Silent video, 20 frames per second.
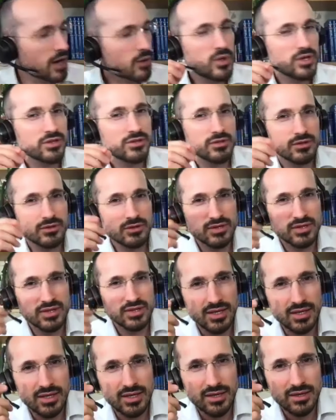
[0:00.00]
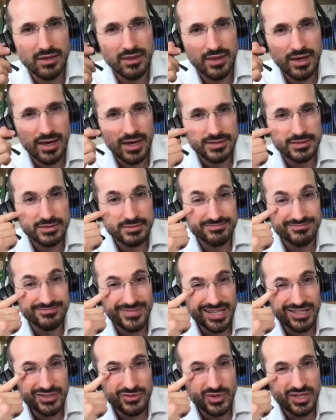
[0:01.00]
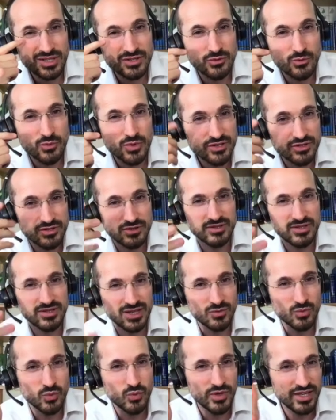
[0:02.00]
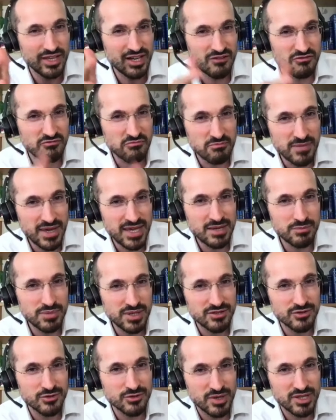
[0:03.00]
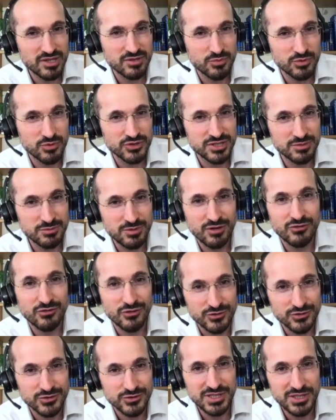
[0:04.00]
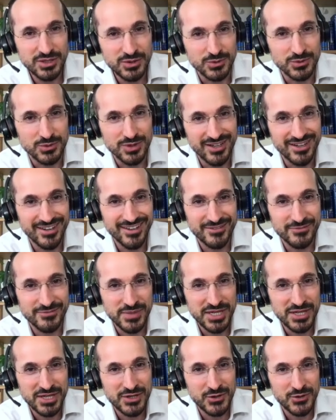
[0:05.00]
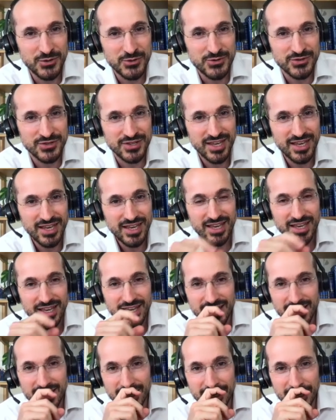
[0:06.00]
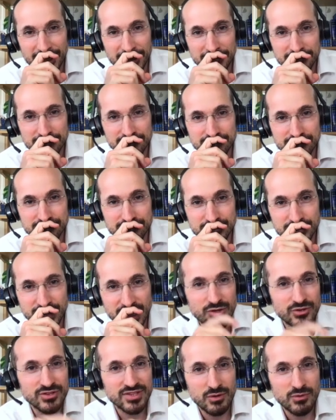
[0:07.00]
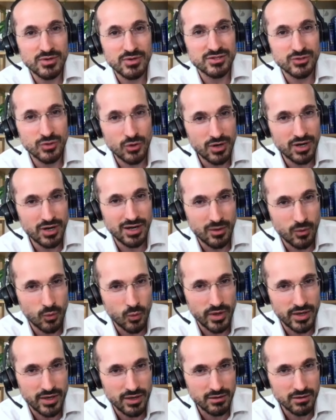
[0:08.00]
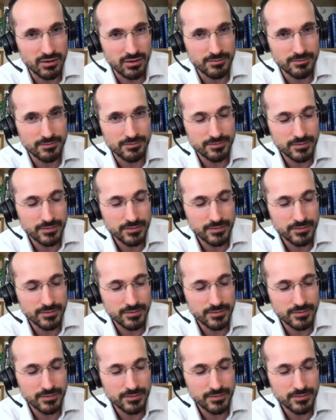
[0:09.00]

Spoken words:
I was also thinking that actually the result that we have may be the best possible for the EU, because there is no clear winner.